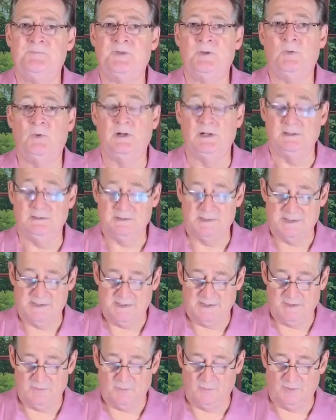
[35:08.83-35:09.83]
Well,
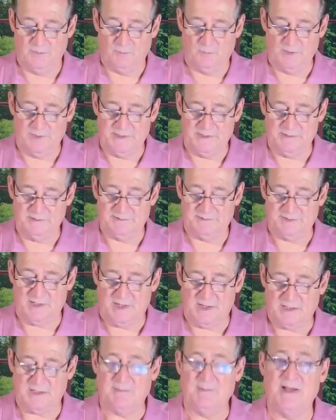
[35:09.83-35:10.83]
when we
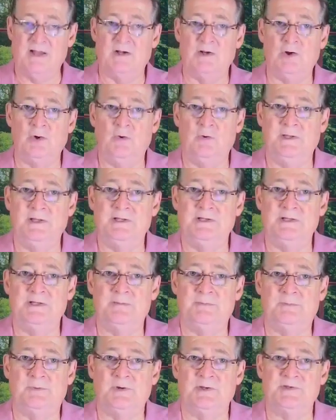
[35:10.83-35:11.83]
talk about going into the
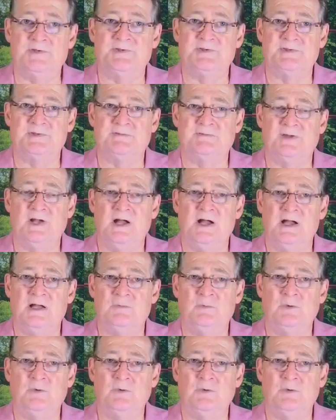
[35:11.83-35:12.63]
presence of God,